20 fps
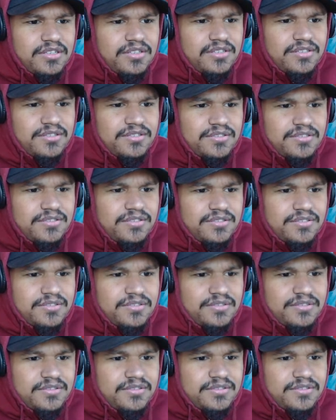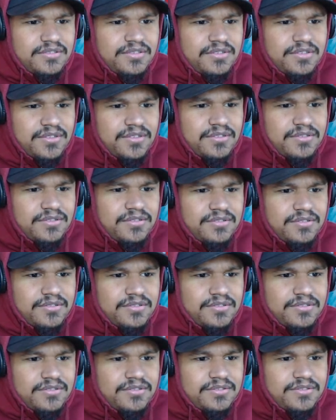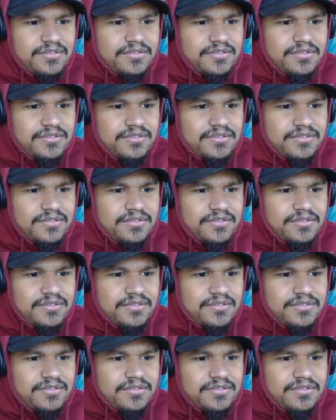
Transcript: No one is speaking in this clip.